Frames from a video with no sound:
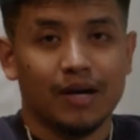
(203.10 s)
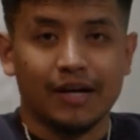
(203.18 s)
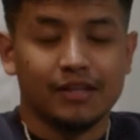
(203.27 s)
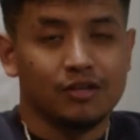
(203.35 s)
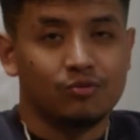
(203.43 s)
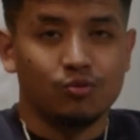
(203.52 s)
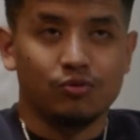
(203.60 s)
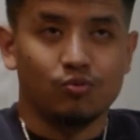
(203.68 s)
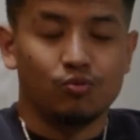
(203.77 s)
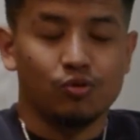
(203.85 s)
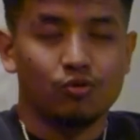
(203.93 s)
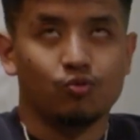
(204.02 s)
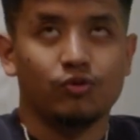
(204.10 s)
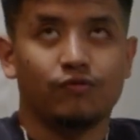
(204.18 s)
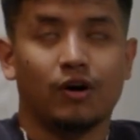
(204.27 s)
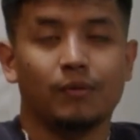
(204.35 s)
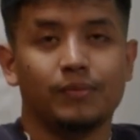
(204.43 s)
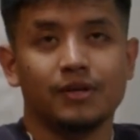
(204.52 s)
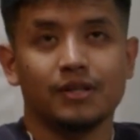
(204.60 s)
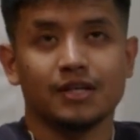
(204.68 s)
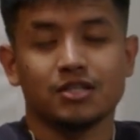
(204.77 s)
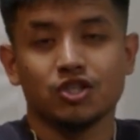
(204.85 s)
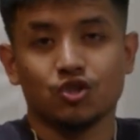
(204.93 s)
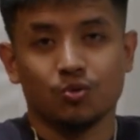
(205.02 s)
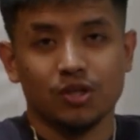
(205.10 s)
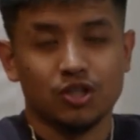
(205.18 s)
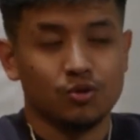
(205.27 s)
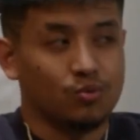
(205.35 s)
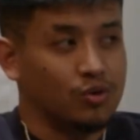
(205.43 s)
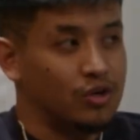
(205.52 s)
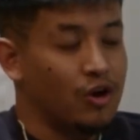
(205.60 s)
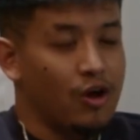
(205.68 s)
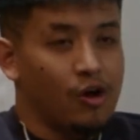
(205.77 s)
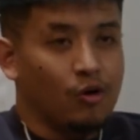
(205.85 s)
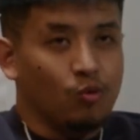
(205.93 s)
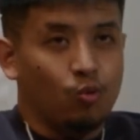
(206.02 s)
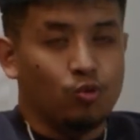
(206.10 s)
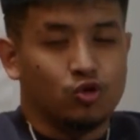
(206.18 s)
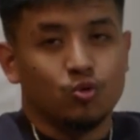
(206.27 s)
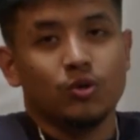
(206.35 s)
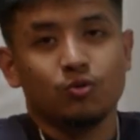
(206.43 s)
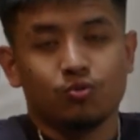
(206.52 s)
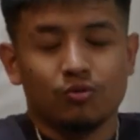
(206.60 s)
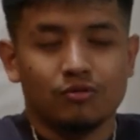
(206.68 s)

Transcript: man, I think we've all been in that situation where do we,